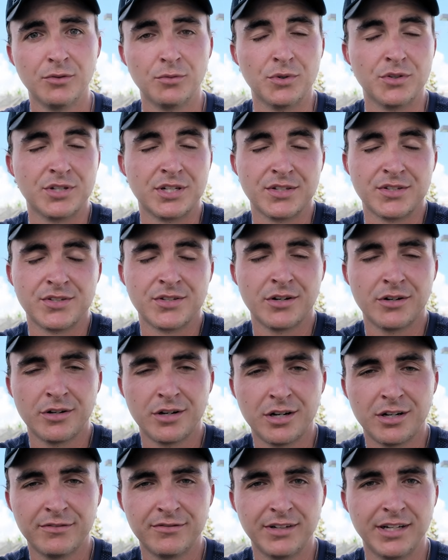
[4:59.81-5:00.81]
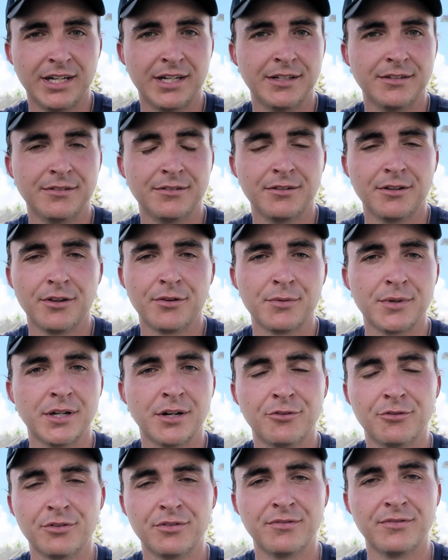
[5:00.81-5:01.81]
which can start off at
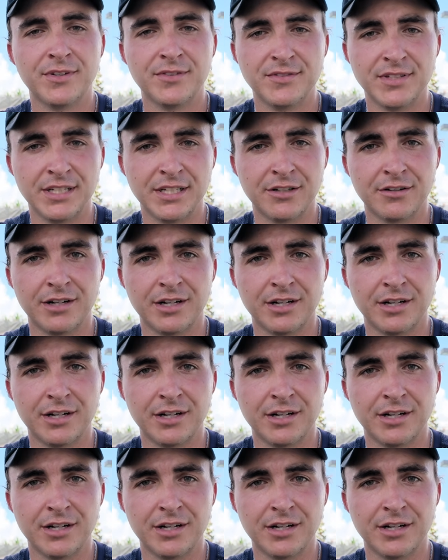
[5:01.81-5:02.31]
315